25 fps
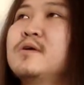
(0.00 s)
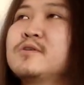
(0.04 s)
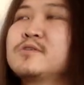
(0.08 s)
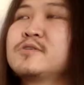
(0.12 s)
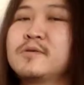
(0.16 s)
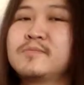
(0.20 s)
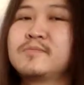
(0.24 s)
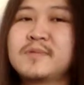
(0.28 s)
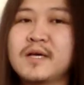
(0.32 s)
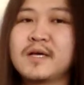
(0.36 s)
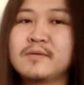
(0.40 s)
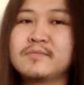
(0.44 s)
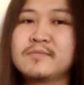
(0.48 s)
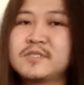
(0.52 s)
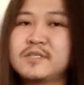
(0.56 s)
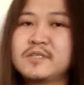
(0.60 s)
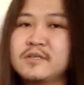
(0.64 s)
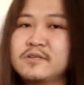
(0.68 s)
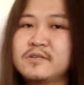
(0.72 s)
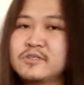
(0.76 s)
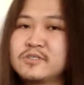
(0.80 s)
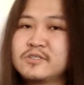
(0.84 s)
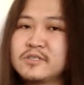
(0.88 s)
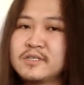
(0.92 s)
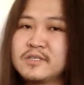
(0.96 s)
sometimes
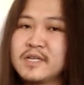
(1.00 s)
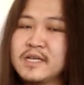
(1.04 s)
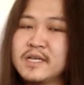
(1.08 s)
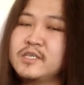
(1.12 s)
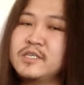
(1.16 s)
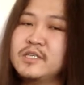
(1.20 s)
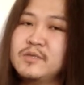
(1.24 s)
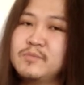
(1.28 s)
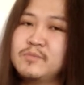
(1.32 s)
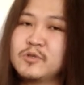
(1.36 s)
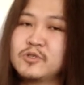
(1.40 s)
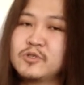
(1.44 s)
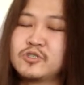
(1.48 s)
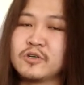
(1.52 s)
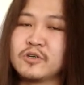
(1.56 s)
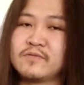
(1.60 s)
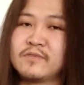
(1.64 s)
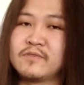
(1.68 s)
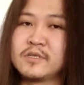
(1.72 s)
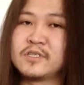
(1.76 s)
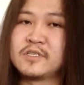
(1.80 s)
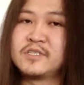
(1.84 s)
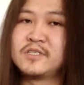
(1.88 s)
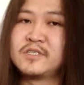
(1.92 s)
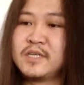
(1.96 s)
there is an image
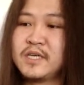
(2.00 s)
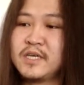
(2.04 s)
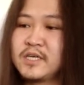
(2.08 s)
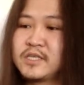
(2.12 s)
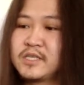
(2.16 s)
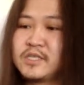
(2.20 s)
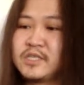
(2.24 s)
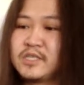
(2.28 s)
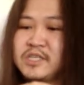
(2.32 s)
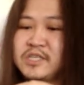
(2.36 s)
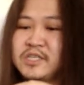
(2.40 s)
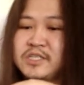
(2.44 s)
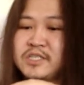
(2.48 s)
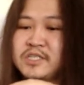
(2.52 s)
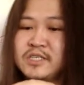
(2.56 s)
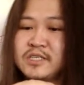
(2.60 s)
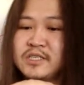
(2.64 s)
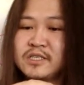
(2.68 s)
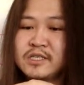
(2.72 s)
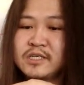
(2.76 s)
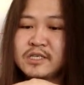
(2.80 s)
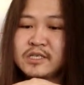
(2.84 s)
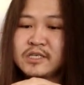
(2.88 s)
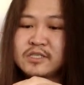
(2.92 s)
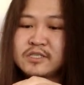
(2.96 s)
of a snake
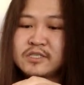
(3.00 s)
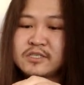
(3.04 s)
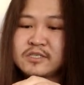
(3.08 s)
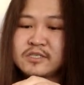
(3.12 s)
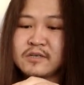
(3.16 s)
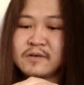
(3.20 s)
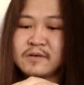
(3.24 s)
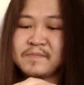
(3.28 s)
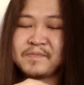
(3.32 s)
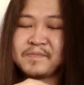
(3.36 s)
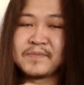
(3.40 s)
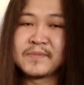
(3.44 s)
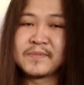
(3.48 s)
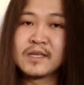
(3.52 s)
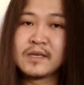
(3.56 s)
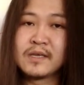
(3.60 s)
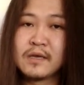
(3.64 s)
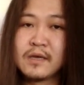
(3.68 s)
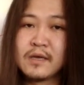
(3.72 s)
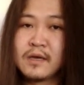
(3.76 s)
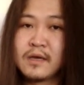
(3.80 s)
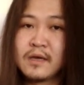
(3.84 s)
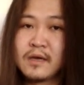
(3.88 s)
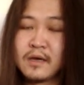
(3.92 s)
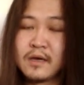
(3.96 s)
eating its
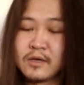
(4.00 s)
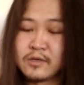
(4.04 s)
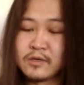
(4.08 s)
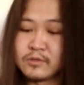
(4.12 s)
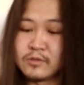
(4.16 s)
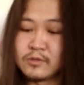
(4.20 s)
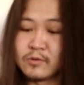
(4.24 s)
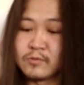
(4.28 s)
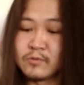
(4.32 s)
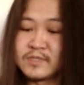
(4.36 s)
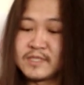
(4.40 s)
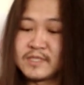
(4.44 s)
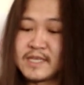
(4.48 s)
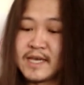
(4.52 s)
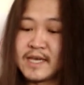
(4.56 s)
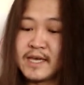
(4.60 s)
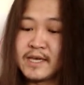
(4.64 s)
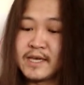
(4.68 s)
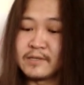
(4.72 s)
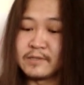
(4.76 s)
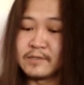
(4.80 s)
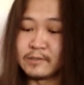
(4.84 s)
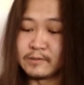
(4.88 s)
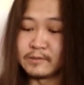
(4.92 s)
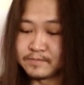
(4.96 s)
you know,
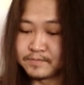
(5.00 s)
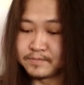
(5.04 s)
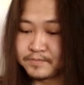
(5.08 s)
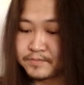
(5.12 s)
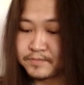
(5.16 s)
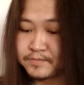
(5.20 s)
tail,